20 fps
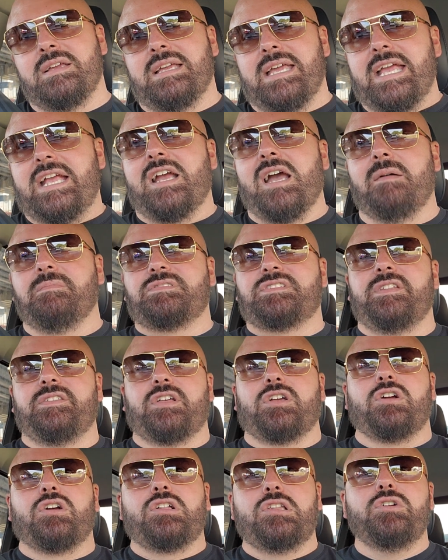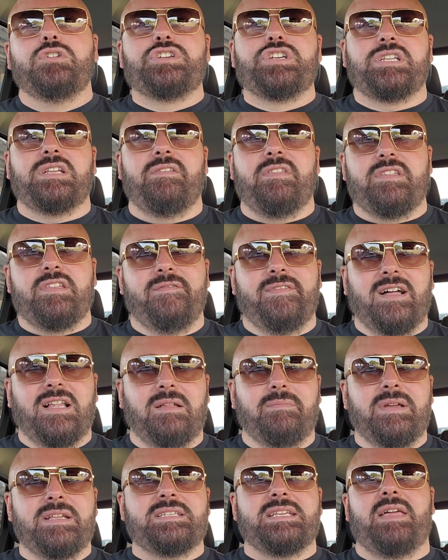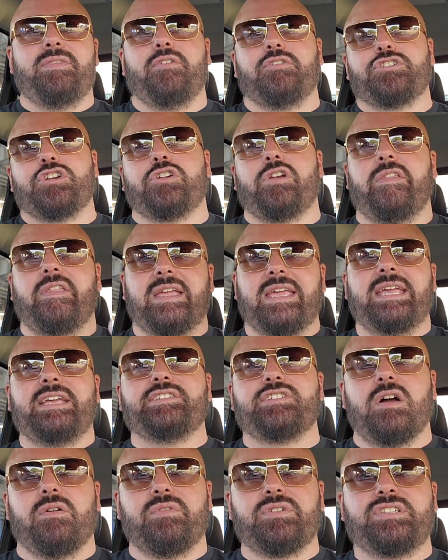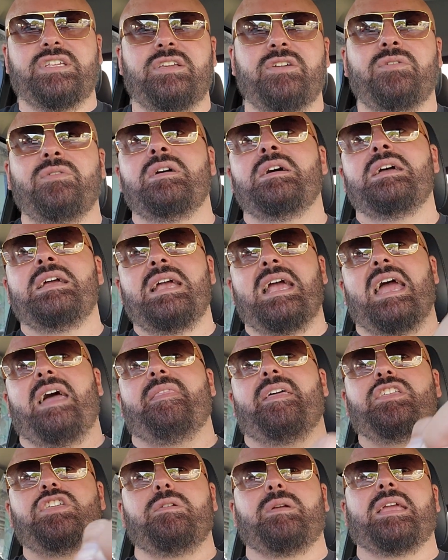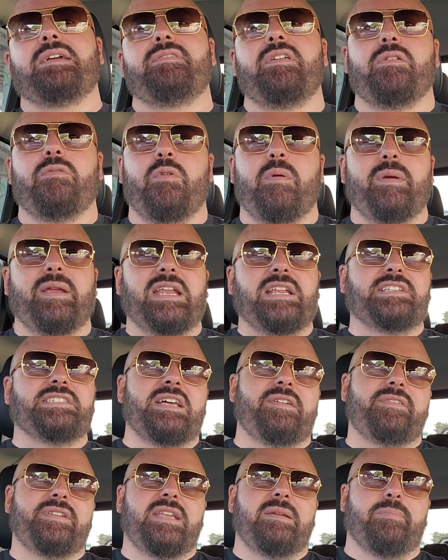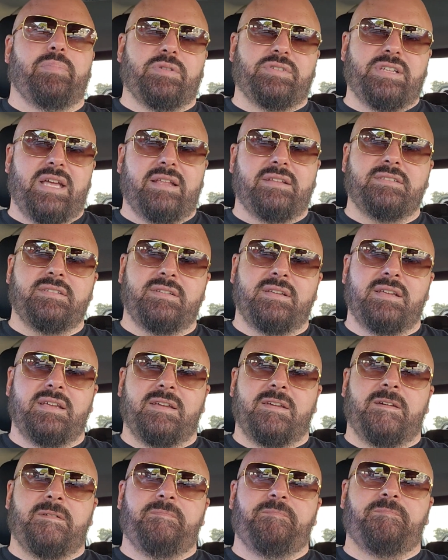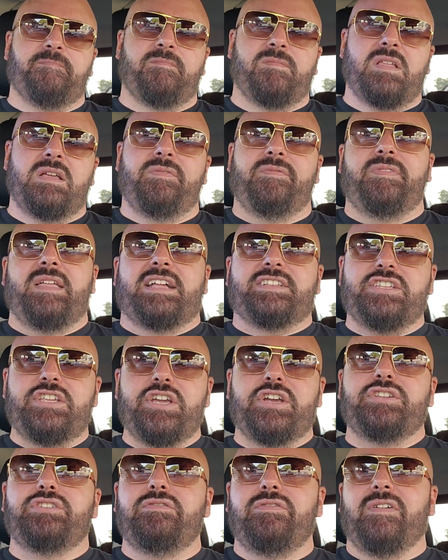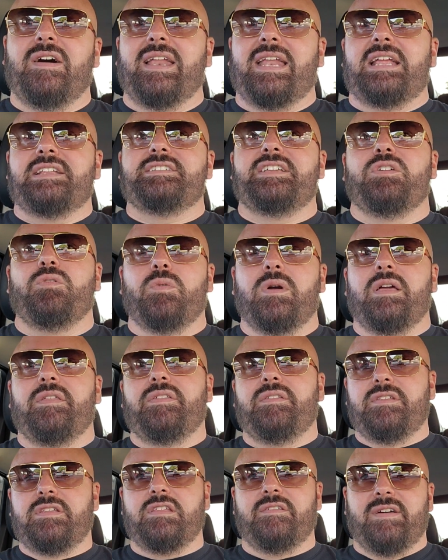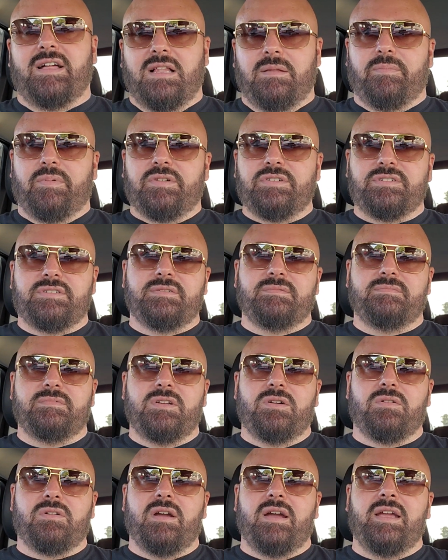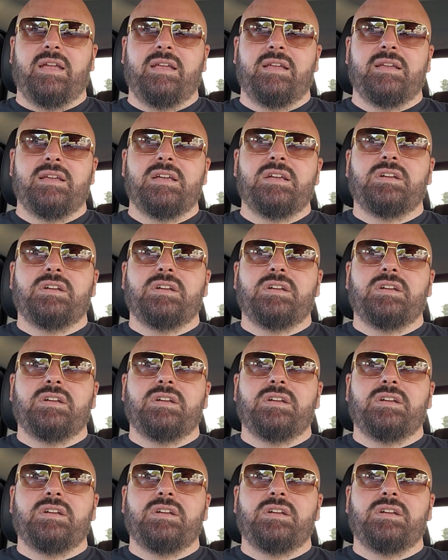it comes to the conclusion of the development and they're turning the keys over to you, and then you give them the remaining 70%. That's how you can do financing with the developers, okay?